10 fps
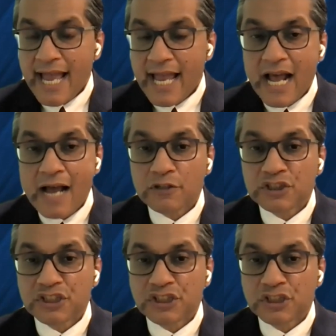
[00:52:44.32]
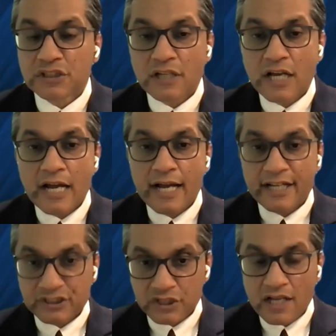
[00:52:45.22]
and I was just
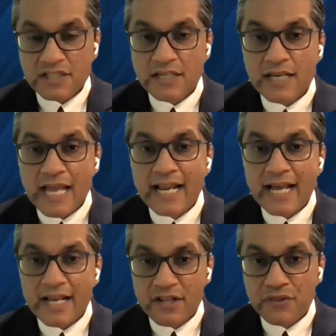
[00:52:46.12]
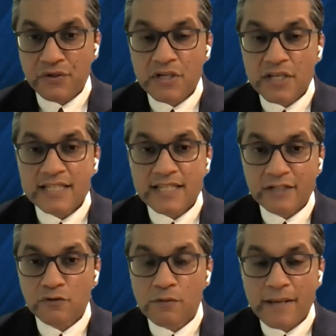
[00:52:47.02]
exhausted, and I had a third case,
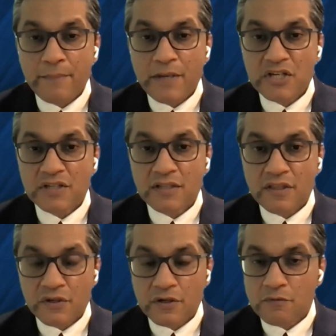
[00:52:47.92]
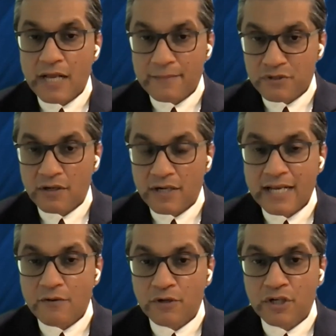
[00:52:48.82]
and I told my patient, the third one, I'm
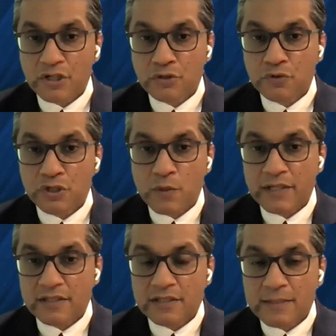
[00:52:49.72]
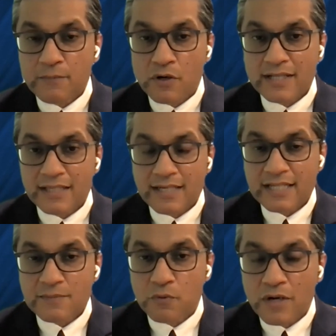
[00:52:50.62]
sorry, we're going to do you Wednesday morning, the
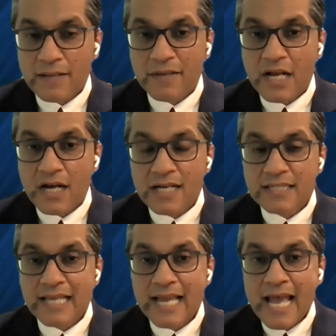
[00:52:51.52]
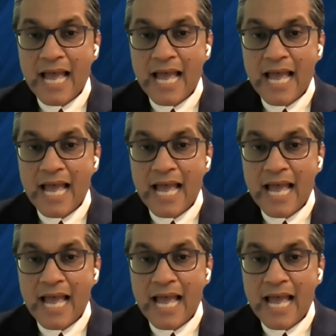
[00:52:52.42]
next morning, because